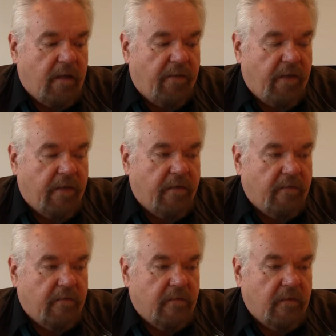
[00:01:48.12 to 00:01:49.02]
think
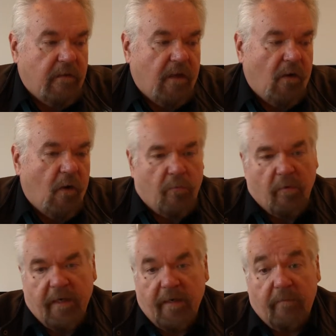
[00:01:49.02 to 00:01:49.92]

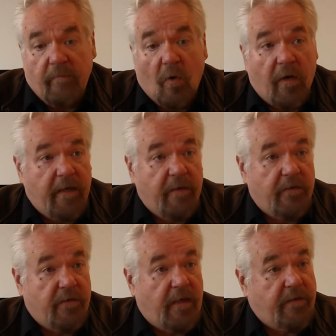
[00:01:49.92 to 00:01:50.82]
we need more
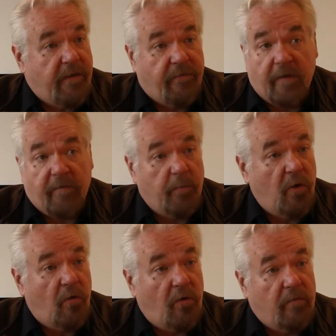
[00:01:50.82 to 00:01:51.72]
editors like, say, Frederick
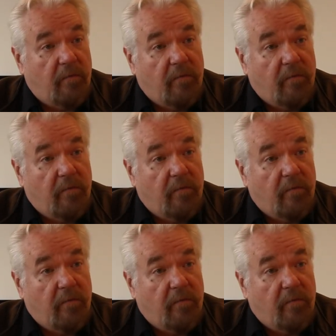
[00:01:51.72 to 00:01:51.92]
Pohl.